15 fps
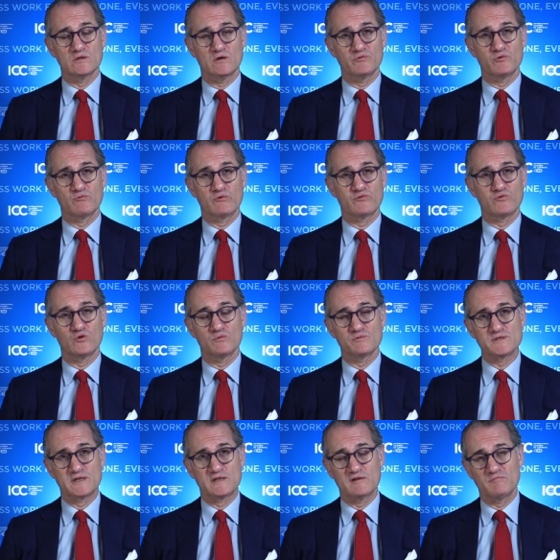of the reforms
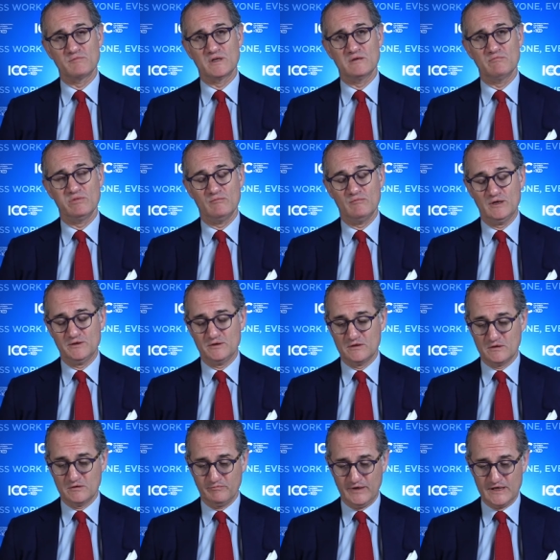that have been implemented
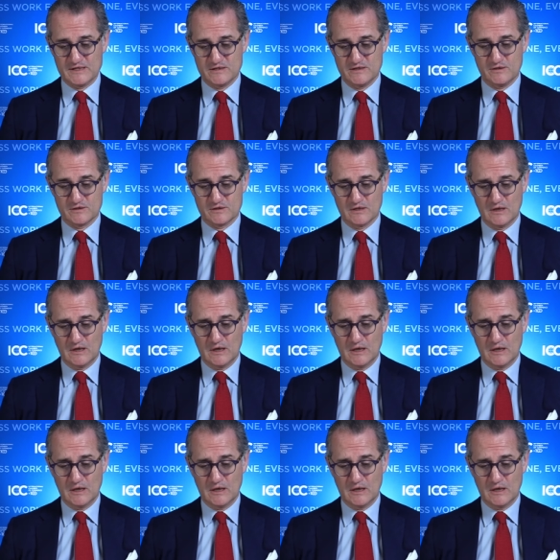in the past years